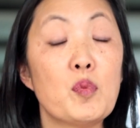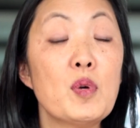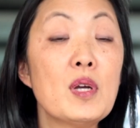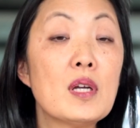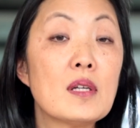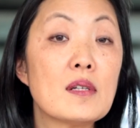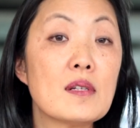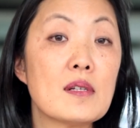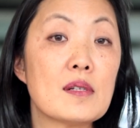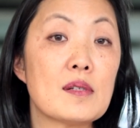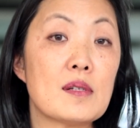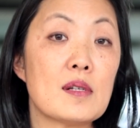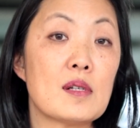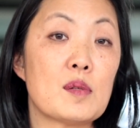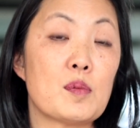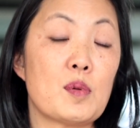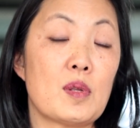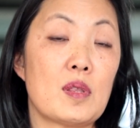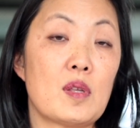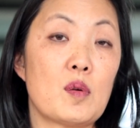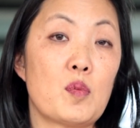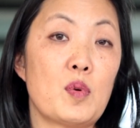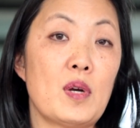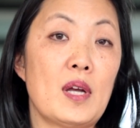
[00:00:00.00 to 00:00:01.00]
Weaknesses
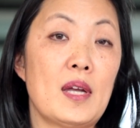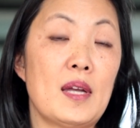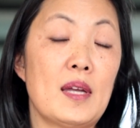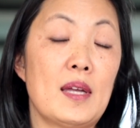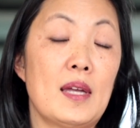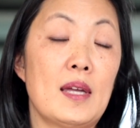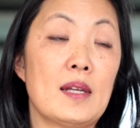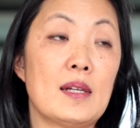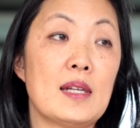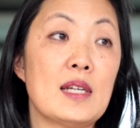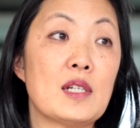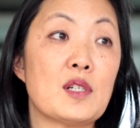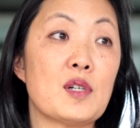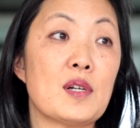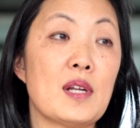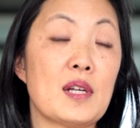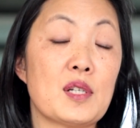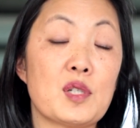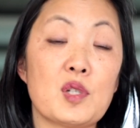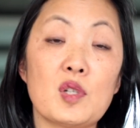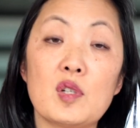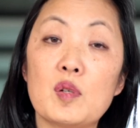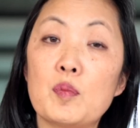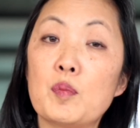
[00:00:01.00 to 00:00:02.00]
with the way an
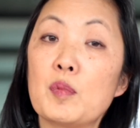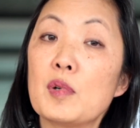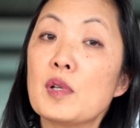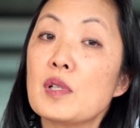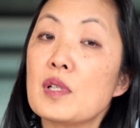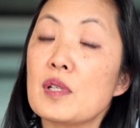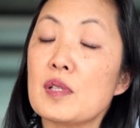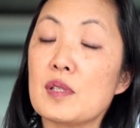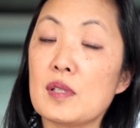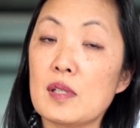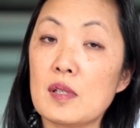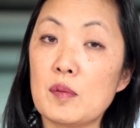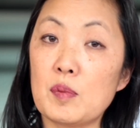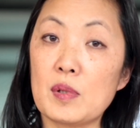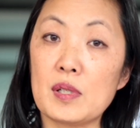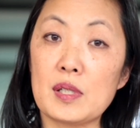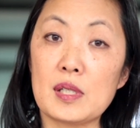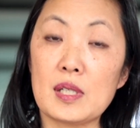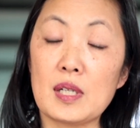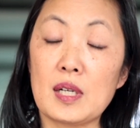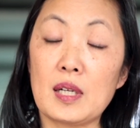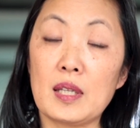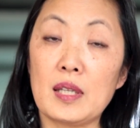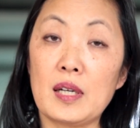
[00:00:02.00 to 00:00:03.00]
international emergency
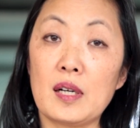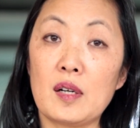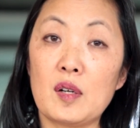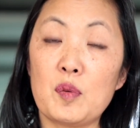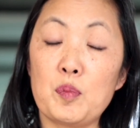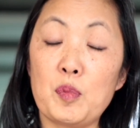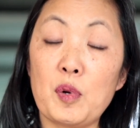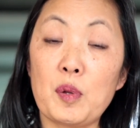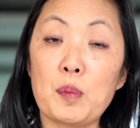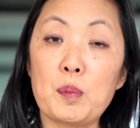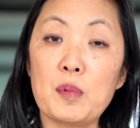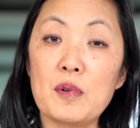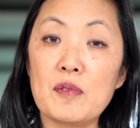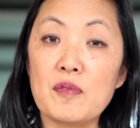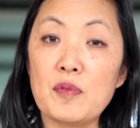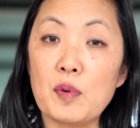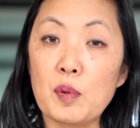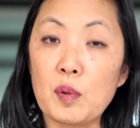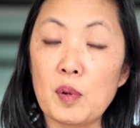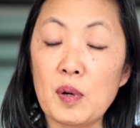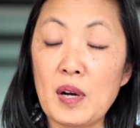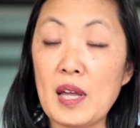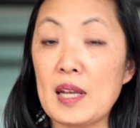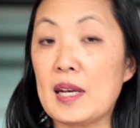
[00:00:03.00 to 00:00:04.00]
was declared, both
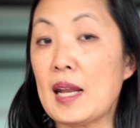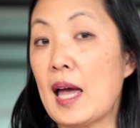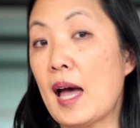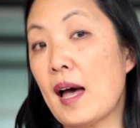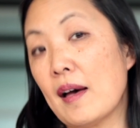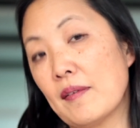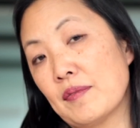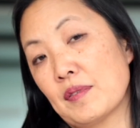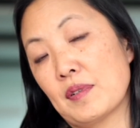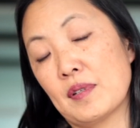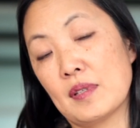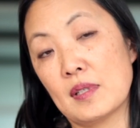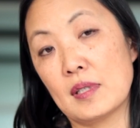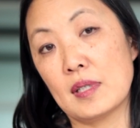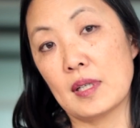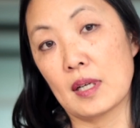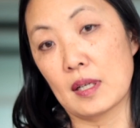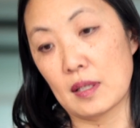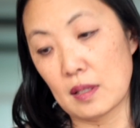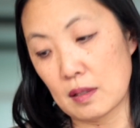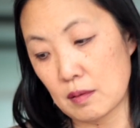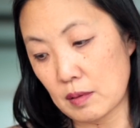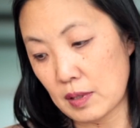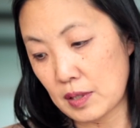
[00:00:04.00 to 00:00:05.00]
before and after the
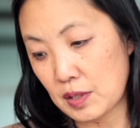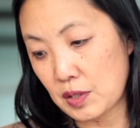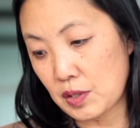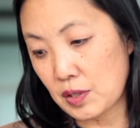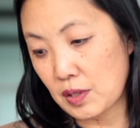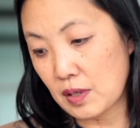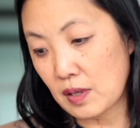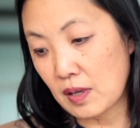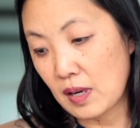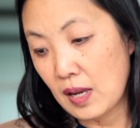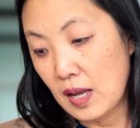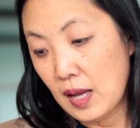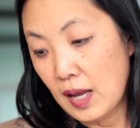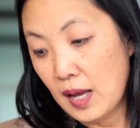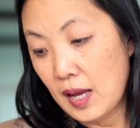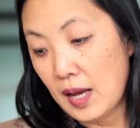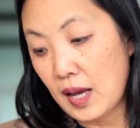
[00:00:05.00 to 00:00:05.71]
declaration.